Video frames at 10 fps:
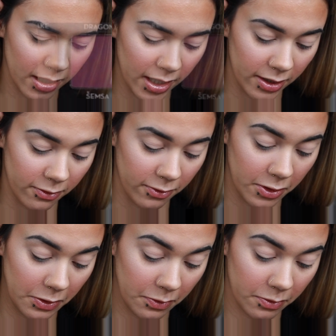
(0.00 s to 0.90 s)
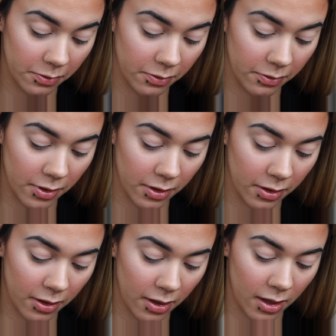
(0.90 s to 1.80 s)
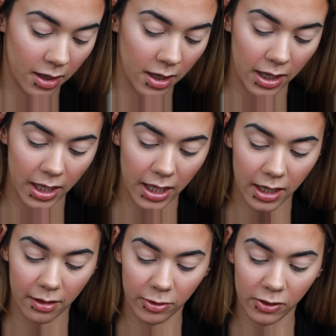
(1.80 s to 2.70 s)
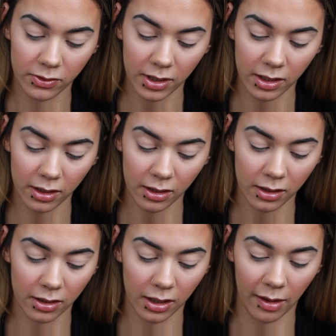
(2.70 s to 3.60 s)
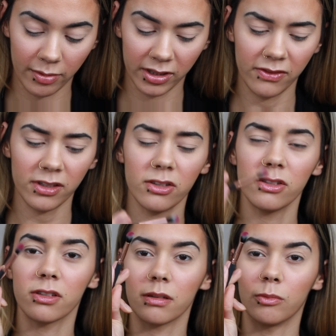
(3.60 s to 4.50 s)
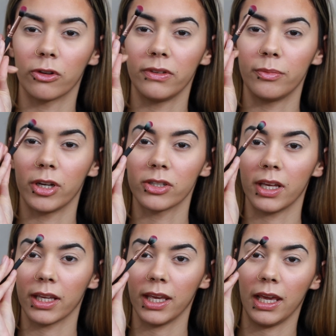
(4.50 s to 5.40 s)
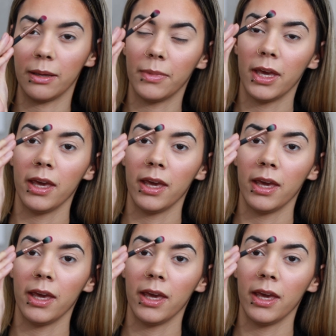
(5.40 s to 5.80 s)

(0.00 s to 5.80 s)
I don't know. And I'm using, I believe this is just a Morphe brush that came